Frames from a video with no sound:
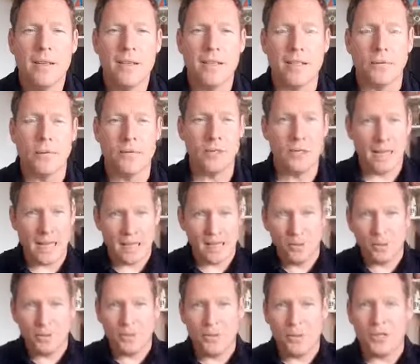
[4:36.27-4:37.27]
So
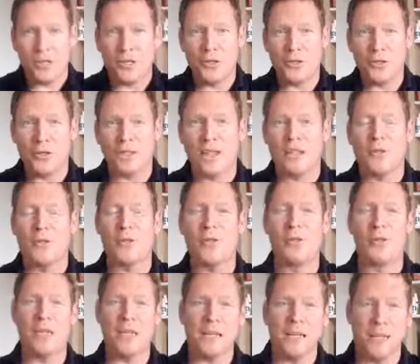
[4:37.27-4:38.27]
that's what we're going to do in that
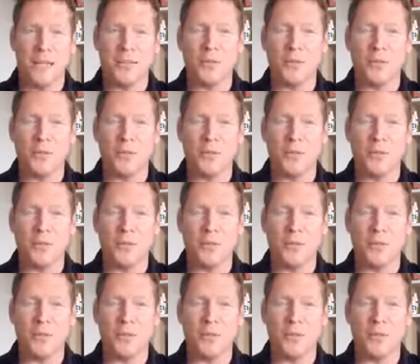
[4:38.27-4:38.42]
21 days.